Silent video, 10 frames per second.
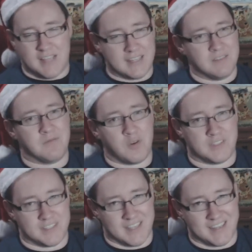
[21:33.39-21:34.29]

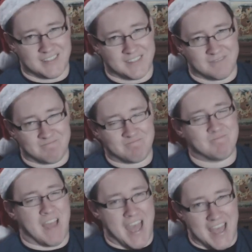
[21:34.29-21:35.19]
1946,
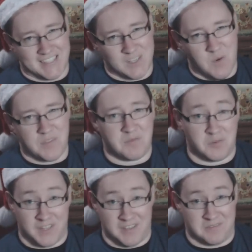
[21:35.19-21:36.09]
It's a
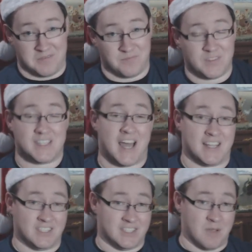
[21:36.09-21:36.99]
Wonderful Life,
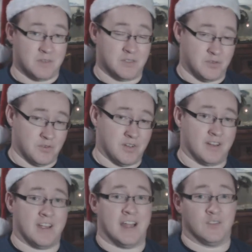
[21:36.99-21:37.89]
starring Jimmy Stewart
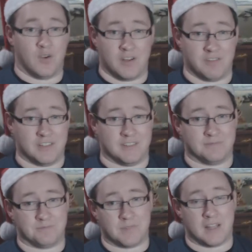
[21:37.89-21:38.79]
and Donna Reed
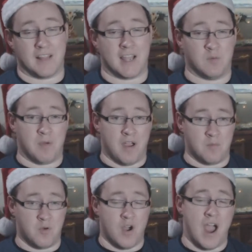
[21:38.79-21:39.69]
and Lionel
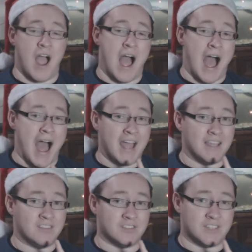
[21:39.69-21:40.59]
Barrymore.
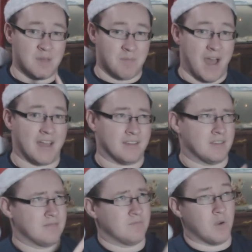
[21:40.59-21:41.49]
I just came back,
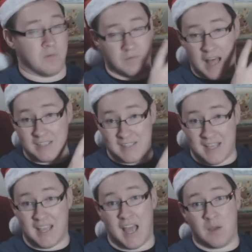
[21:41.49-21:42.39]
well, last
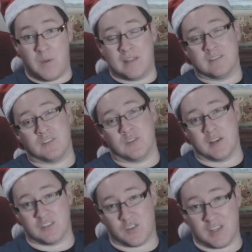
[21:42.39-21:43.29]
night I went to
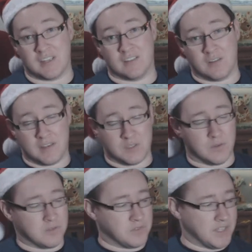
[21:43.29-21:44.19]
a screening of It's a
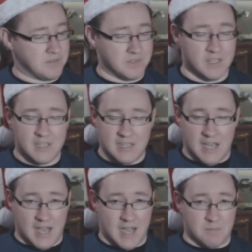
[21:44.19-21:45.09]
Wonderful Life.
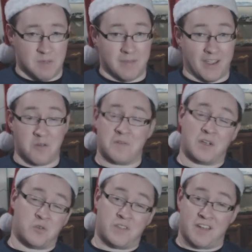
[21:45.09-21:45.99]
Me and my
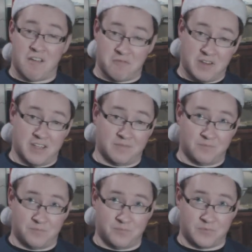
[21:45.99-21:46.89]
girlfriend go there every
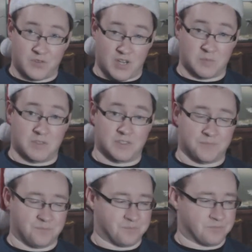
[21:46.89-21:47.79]
Christmas.